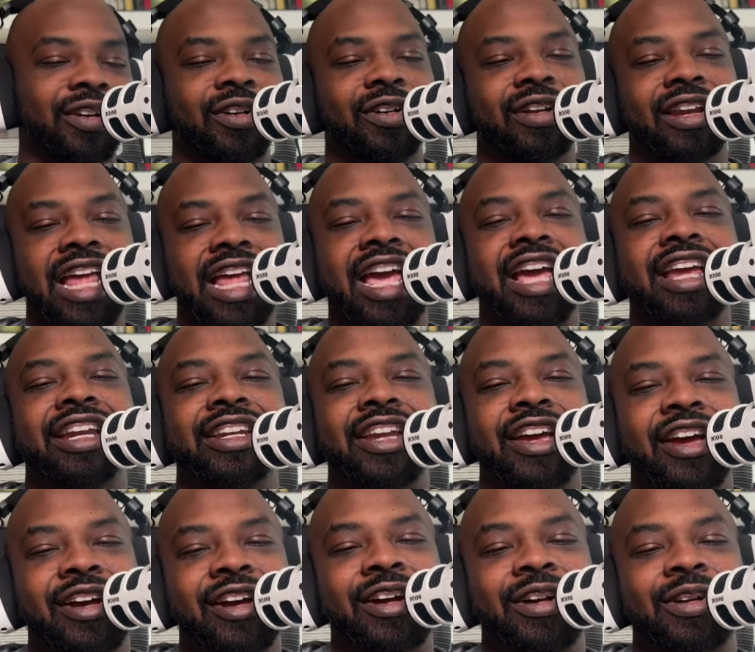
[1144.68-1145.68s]

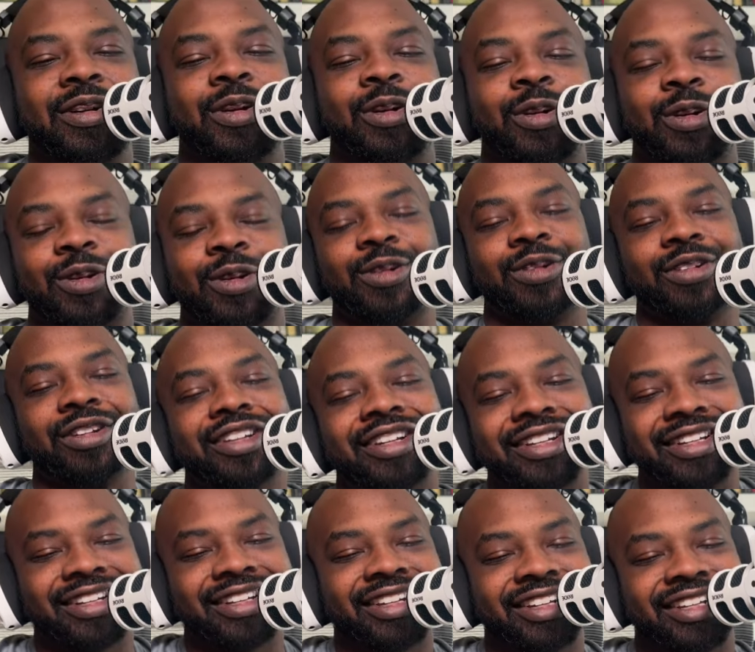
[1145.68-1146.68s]
Orlando,
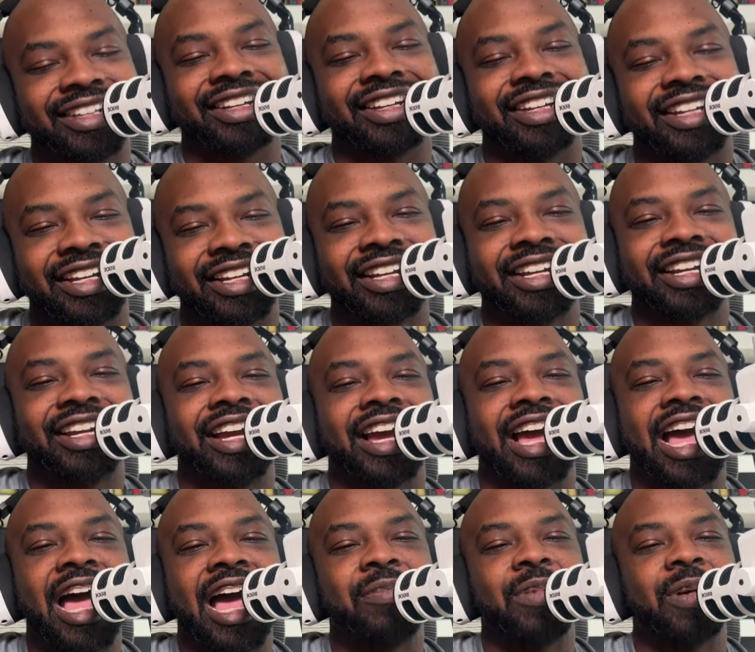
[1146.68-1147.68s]
I'm going
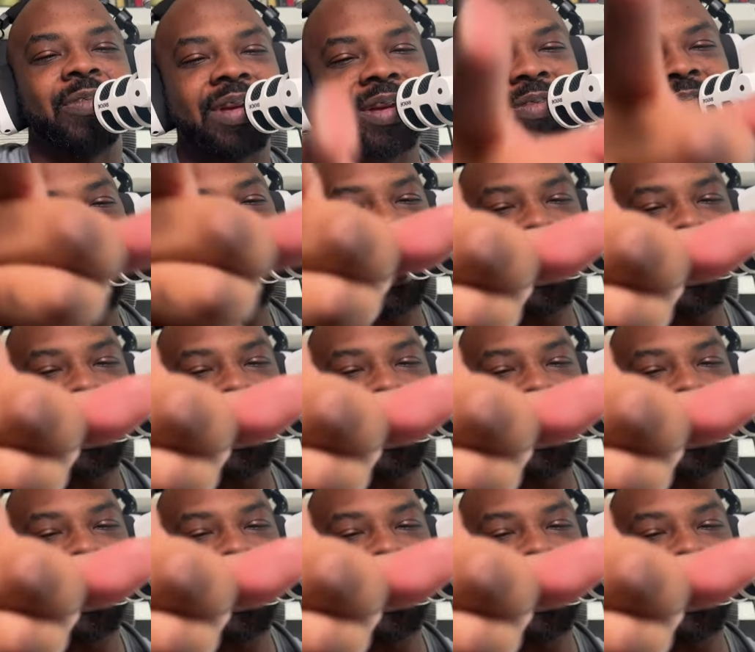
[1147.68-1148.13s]
to be